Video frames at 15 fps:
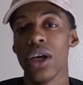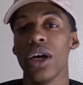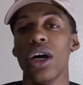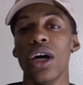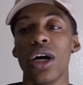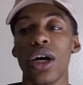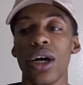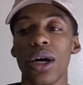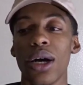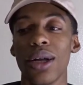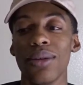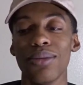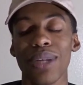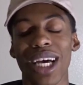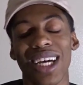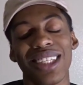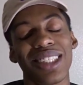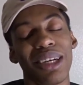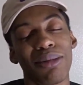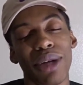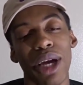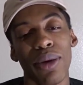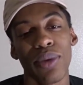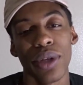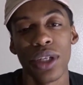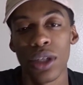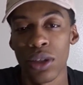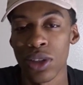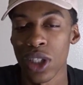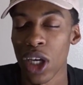Like I said, I'm not really
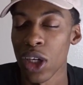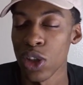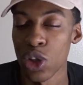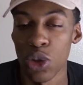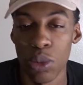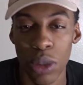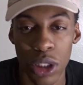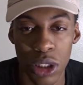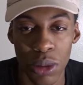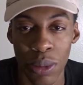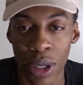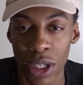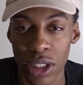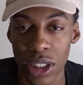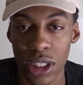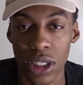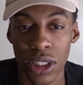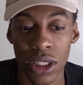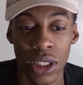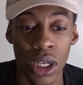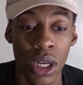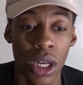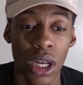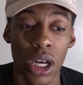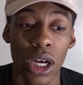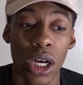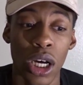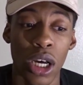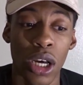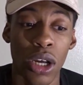gonna talk too much about this.
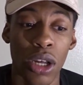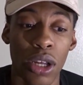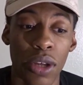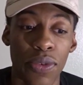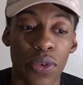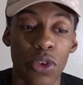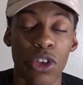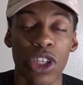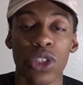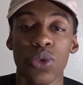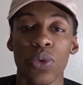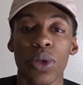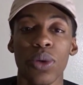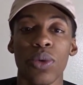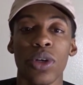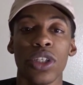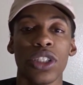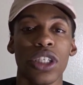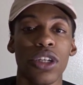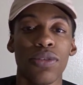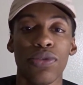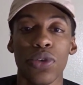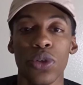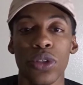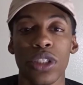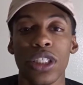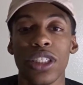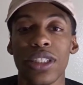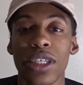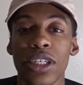If you just really want to see the full
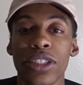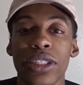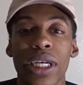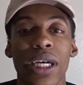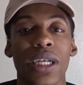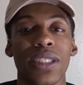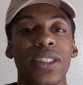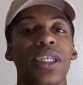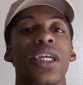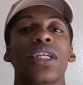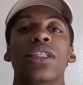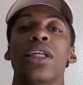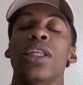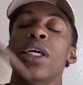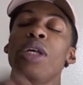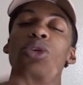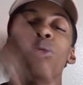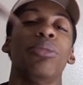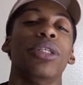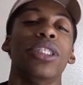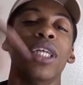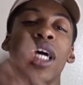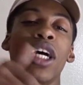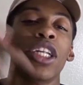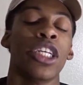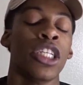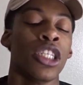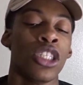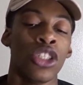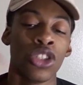details, like I said, the link will be down
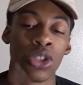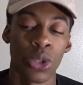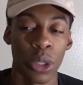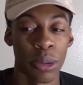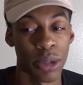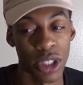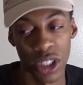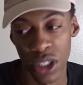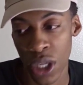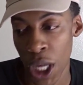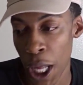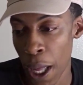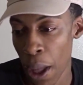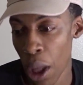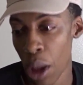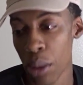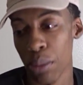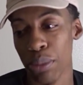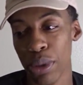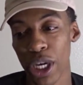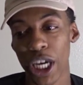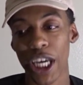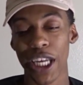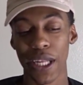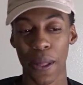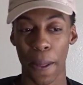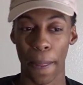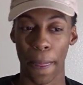in the description. But